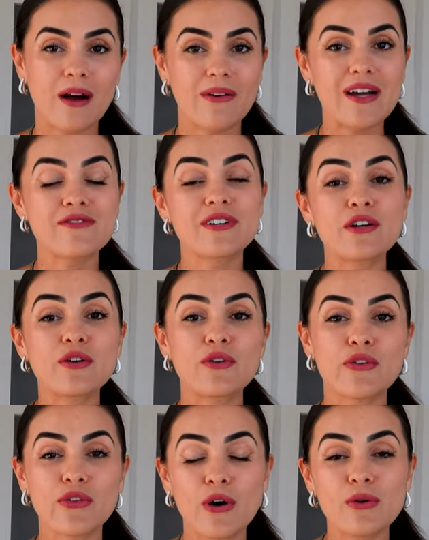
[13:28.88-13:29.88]
However,
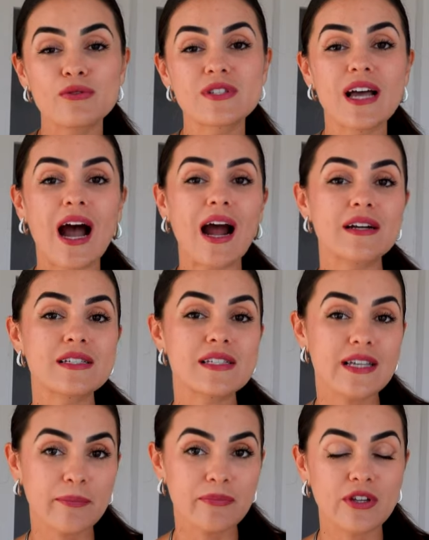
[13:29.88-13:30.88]
those are
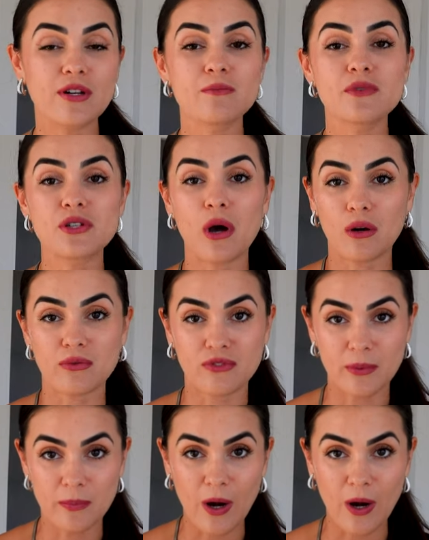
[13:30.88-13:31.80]
symptoms of the